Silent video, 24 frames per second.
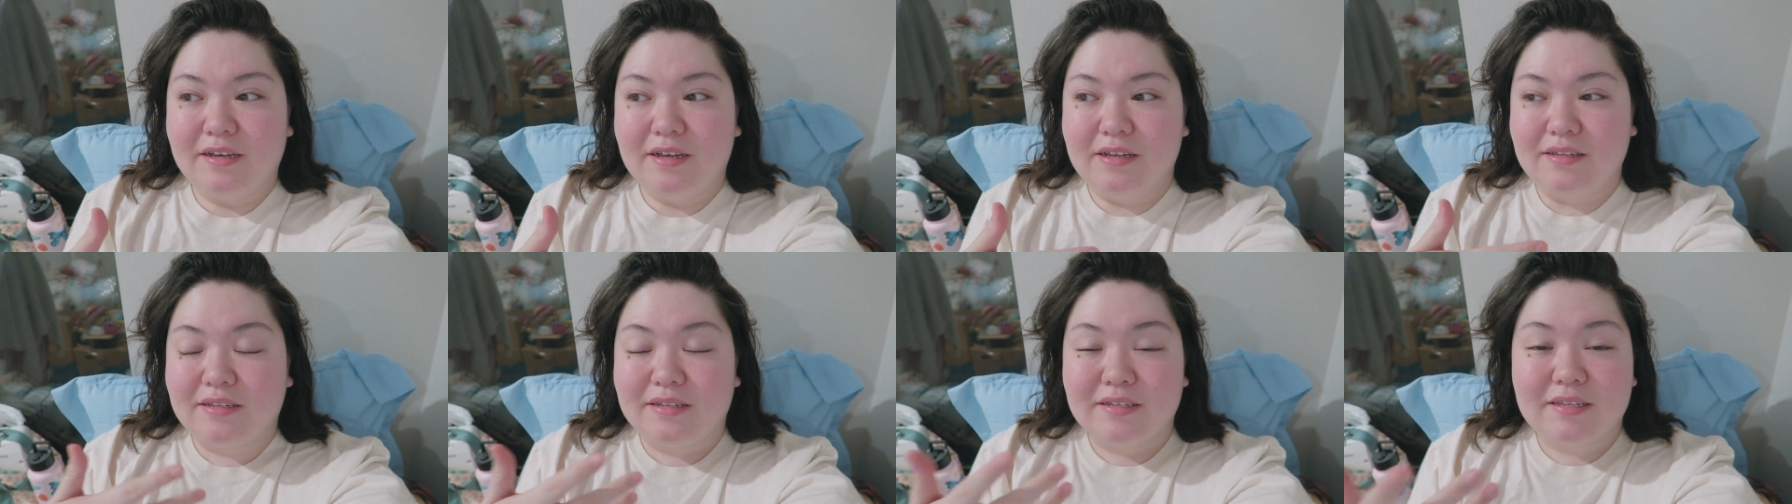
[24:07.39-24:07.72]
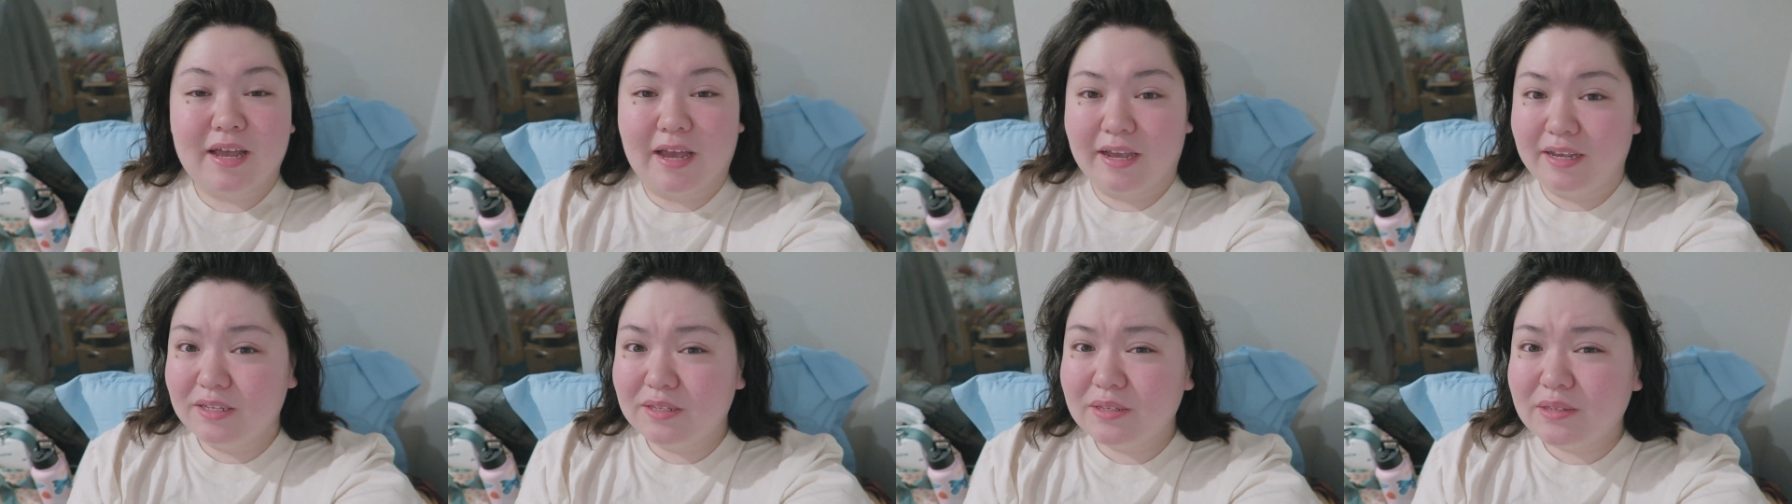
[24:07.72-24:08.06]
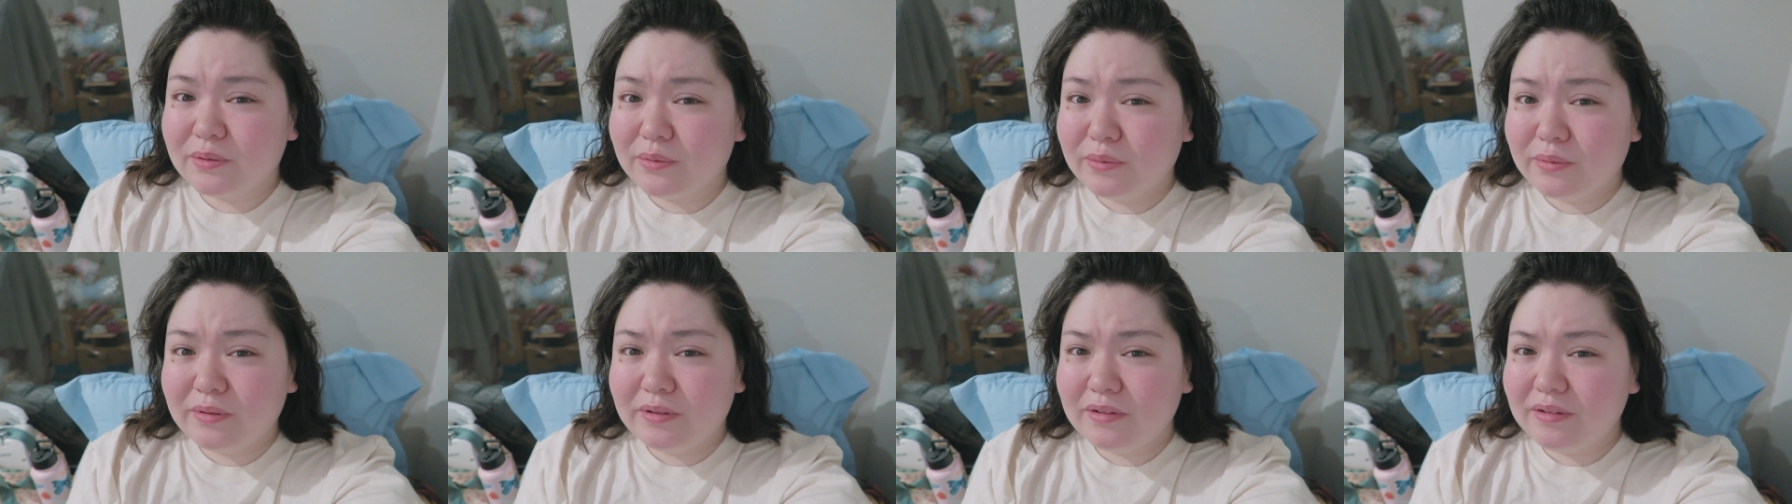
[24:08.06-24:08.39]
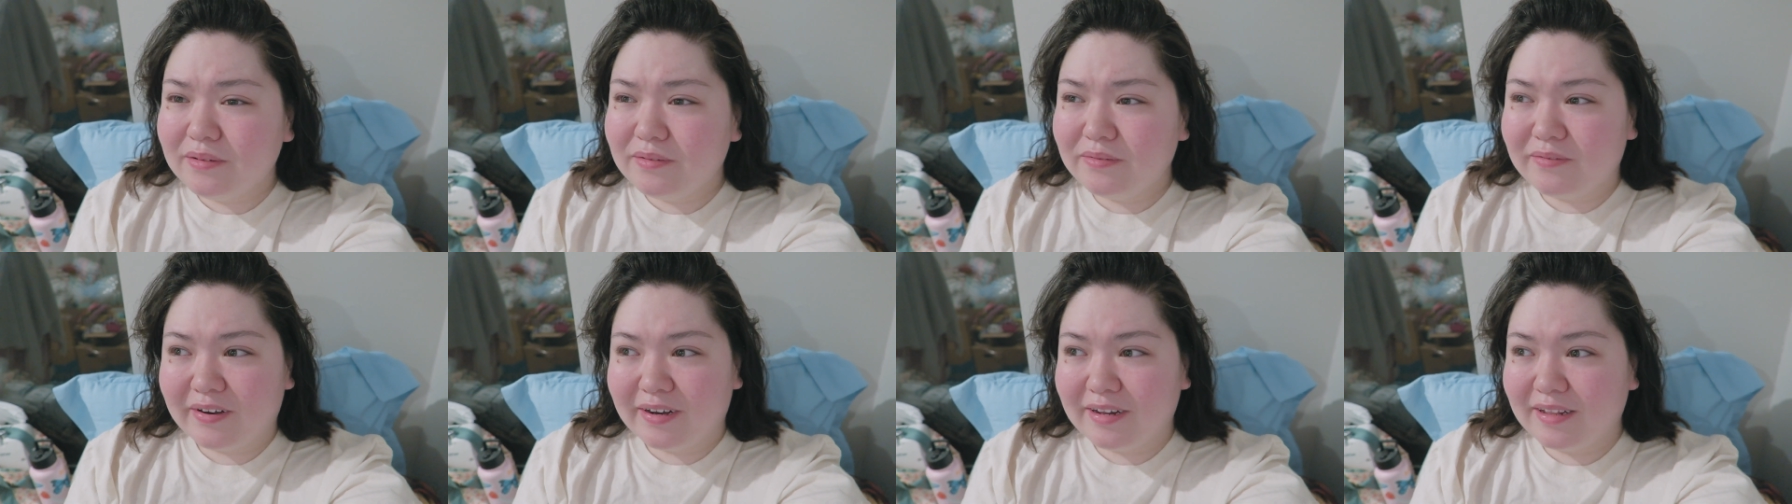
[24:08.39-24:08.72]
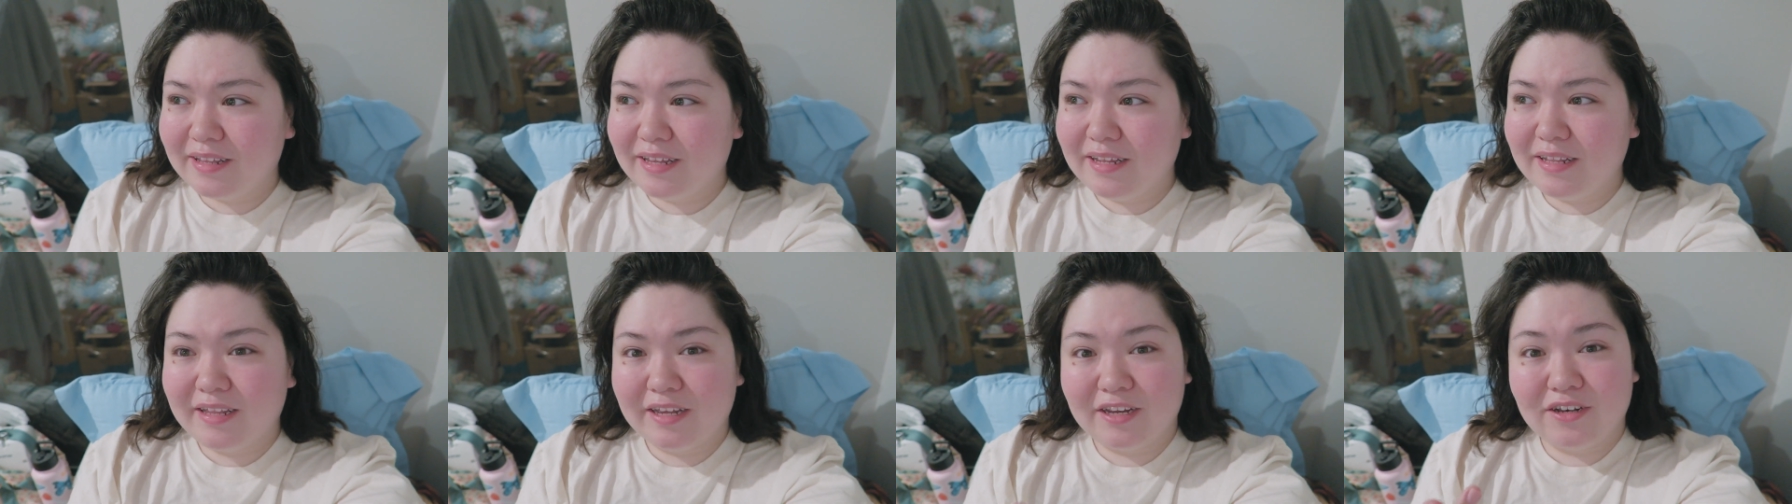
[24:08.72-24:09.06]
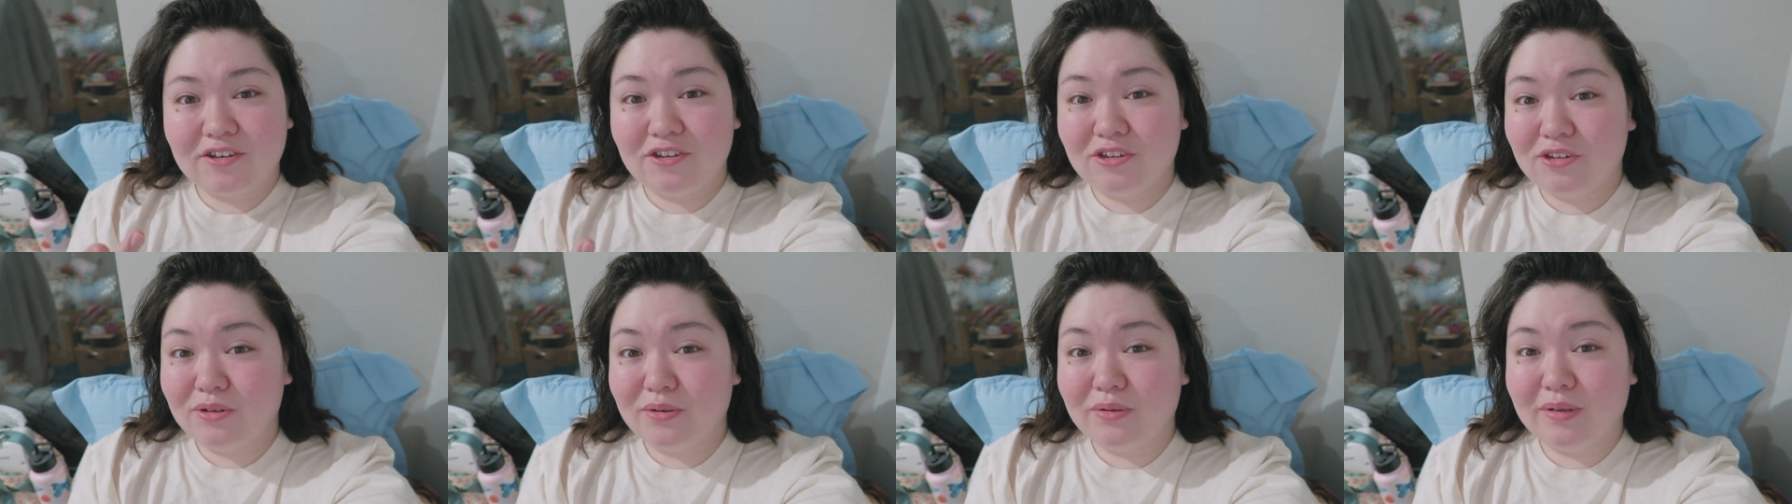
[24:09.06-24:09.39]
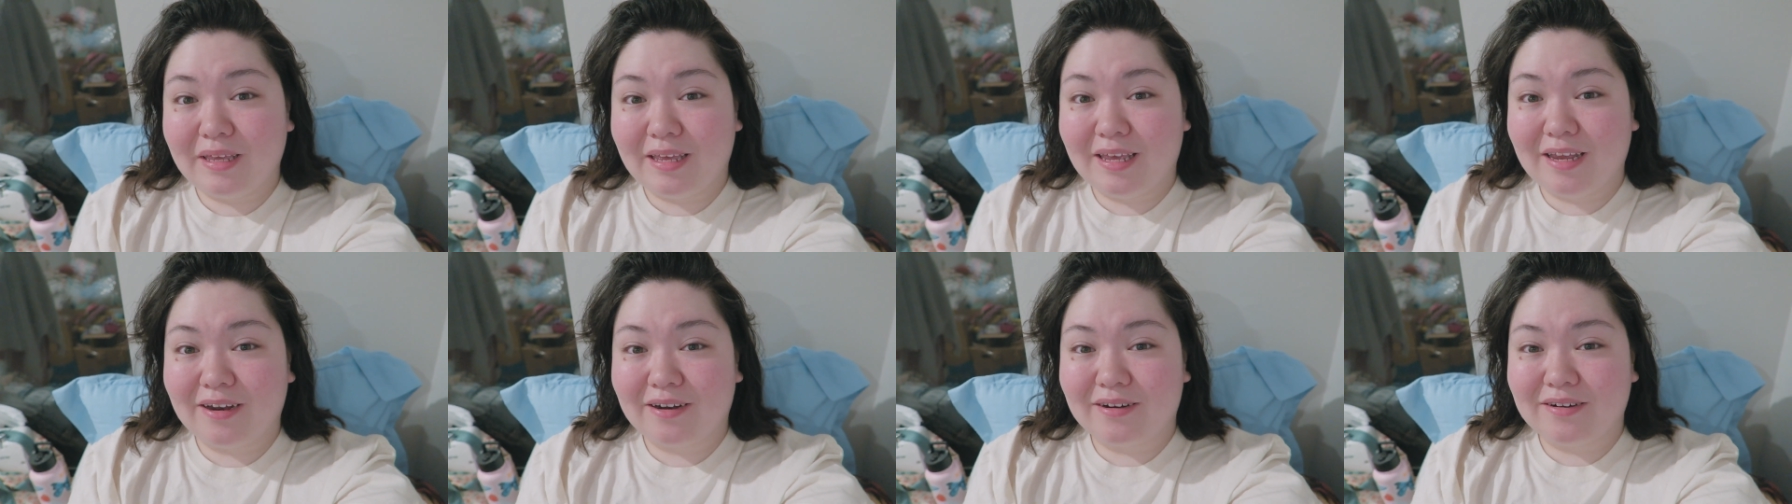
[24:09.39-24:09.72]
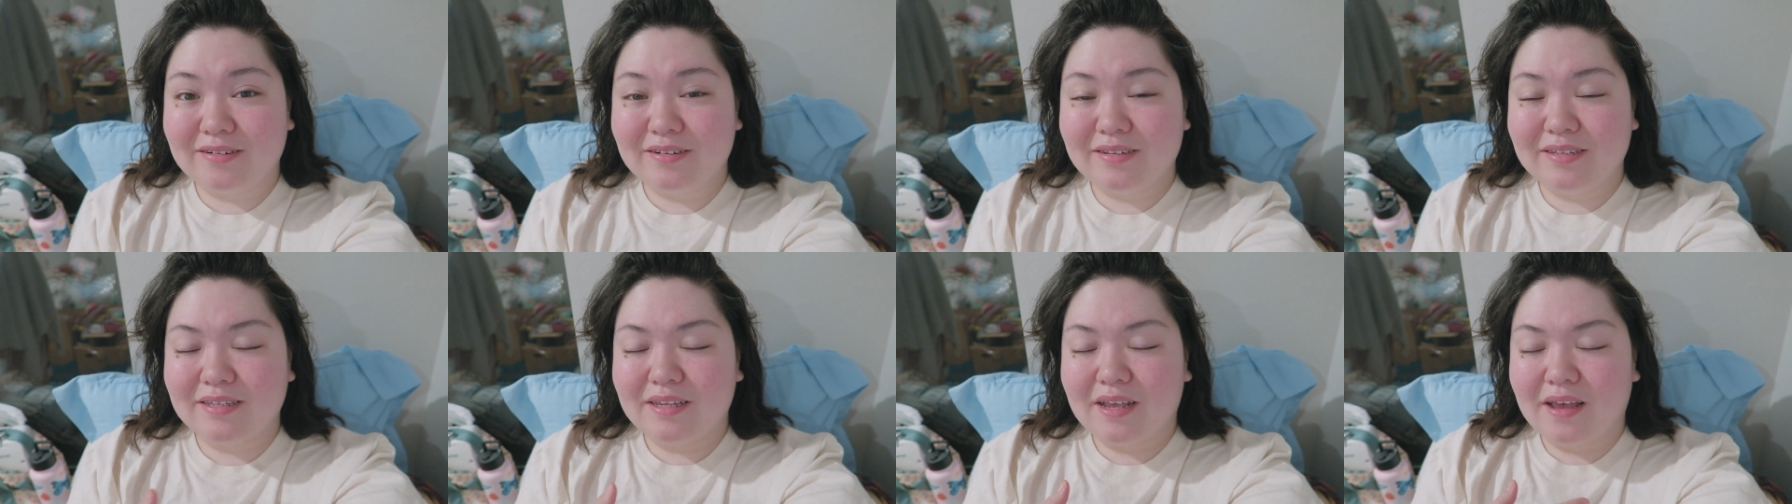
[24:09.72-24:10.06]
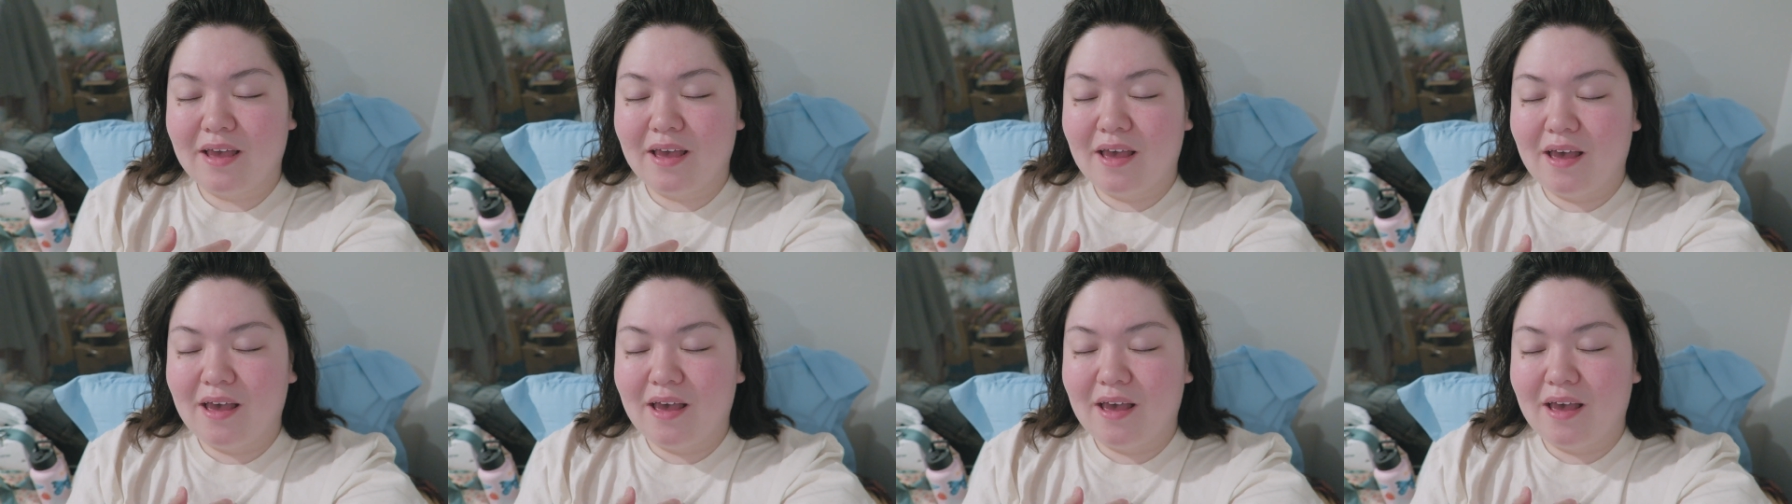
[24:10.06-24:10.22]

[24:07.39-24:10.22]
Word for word: since high school really like two years